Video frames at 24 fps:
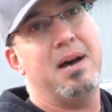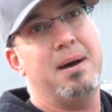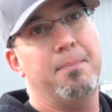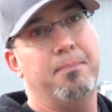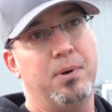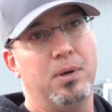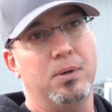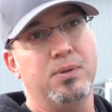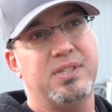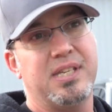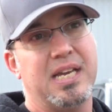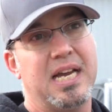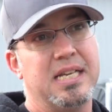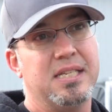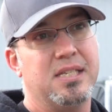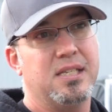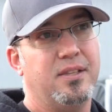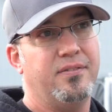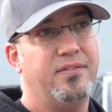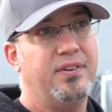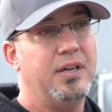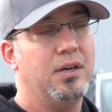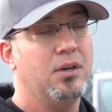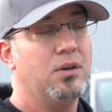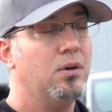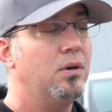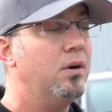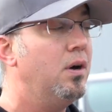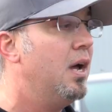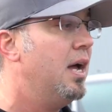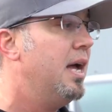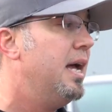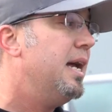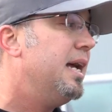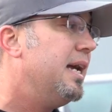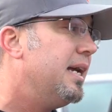on both sides of the vehicle.
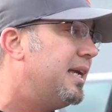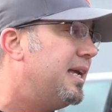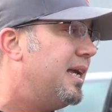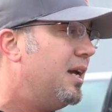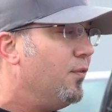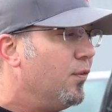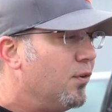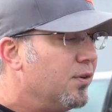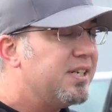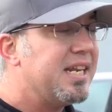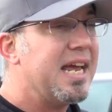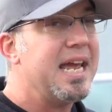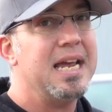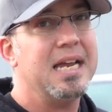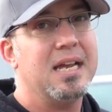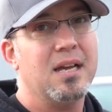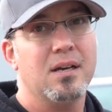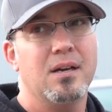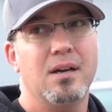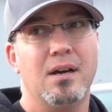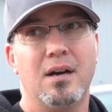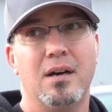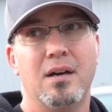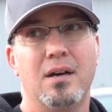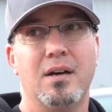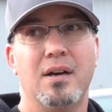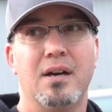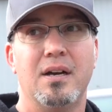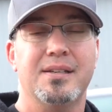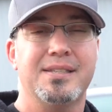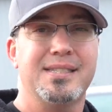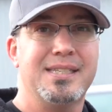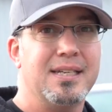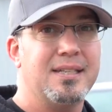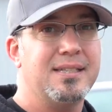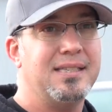Give or take a
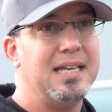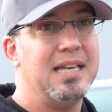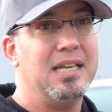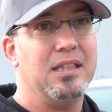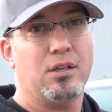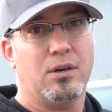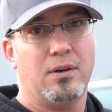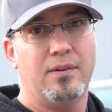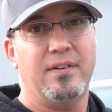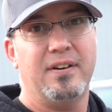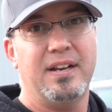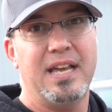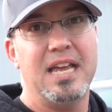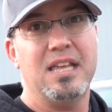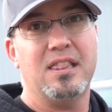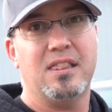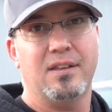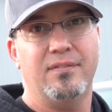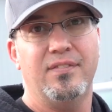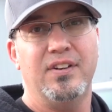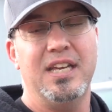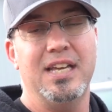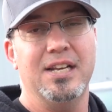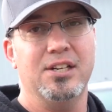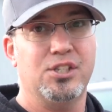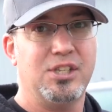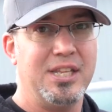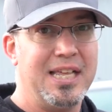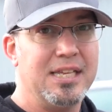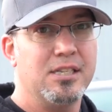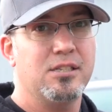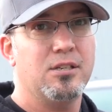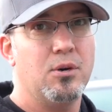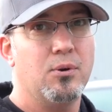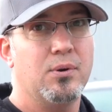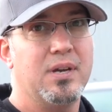1/16 or an 1/8 of an inch.
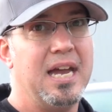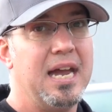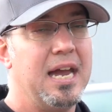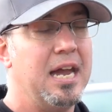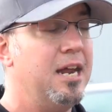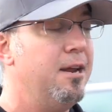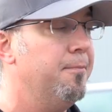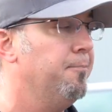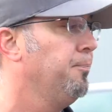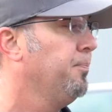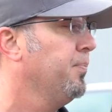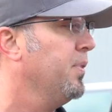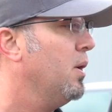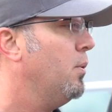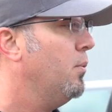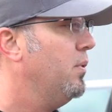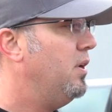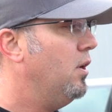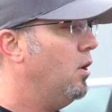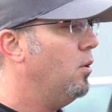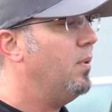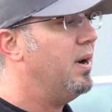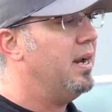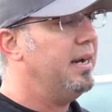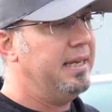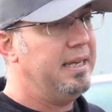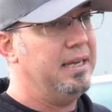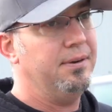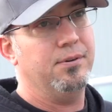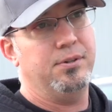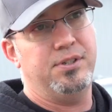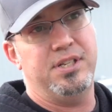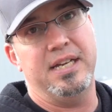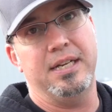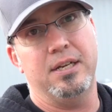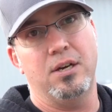That's okay. We don't want to give
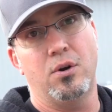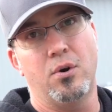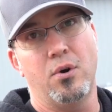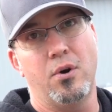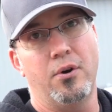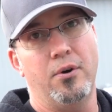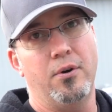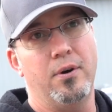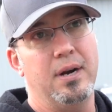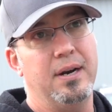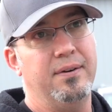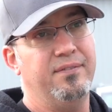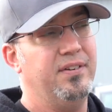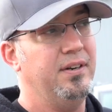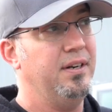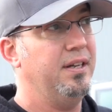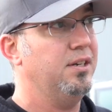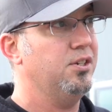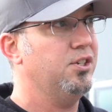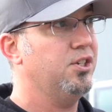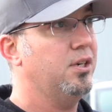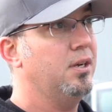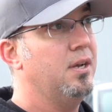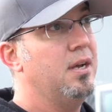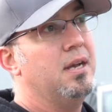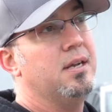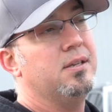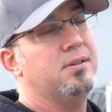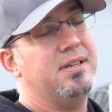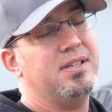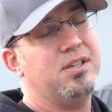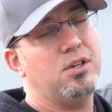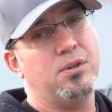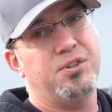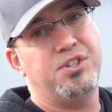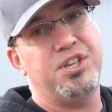or take a 1/4 of an inch. So
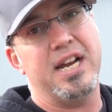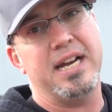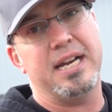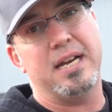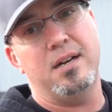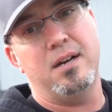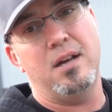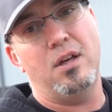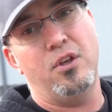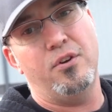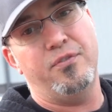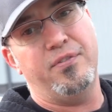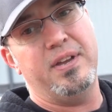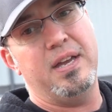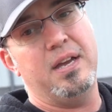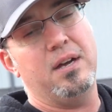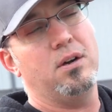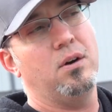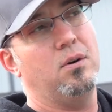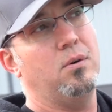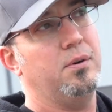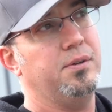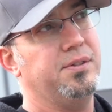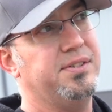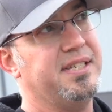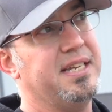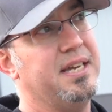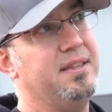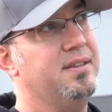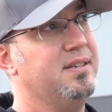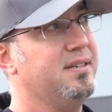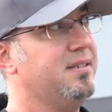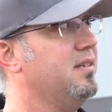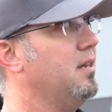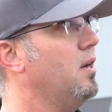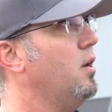let's go check another vehicle. We'll say
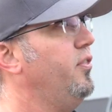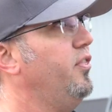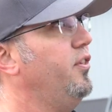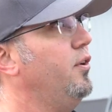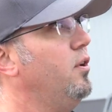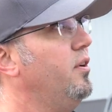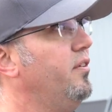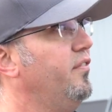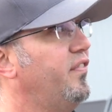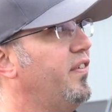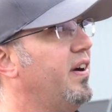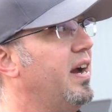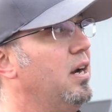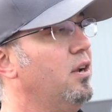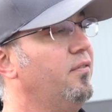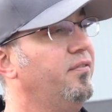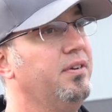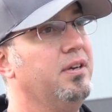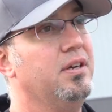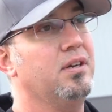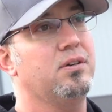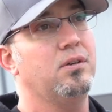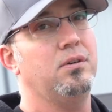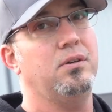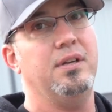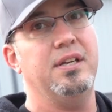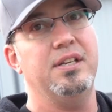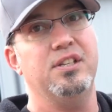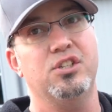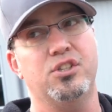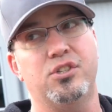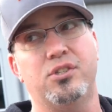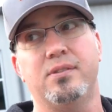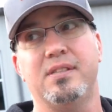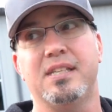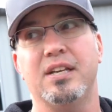this is our third and final vehicle, and
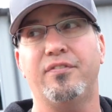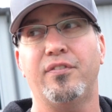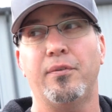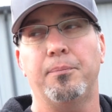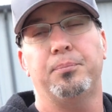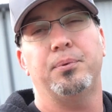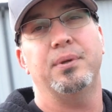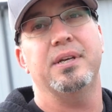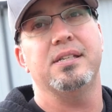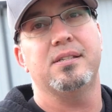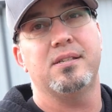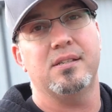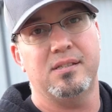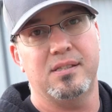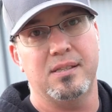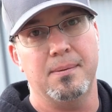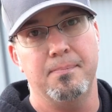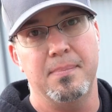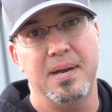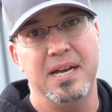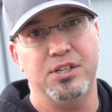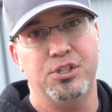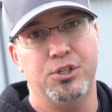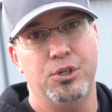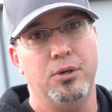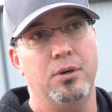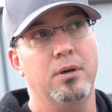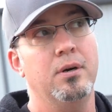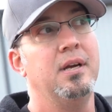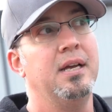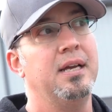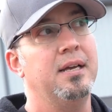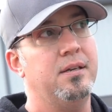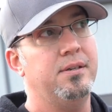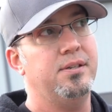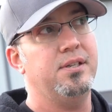just different places to measure
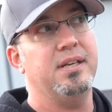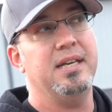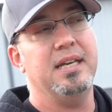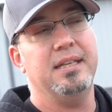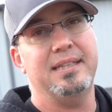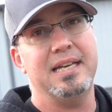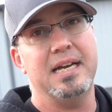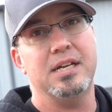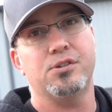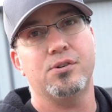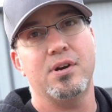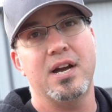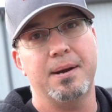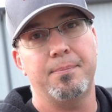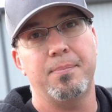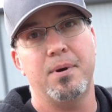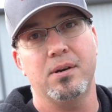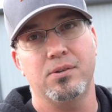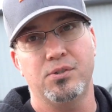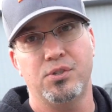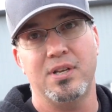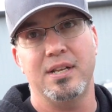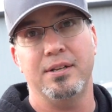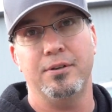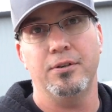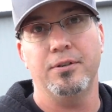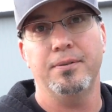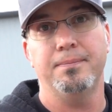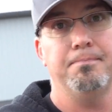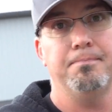to get that track bar centered.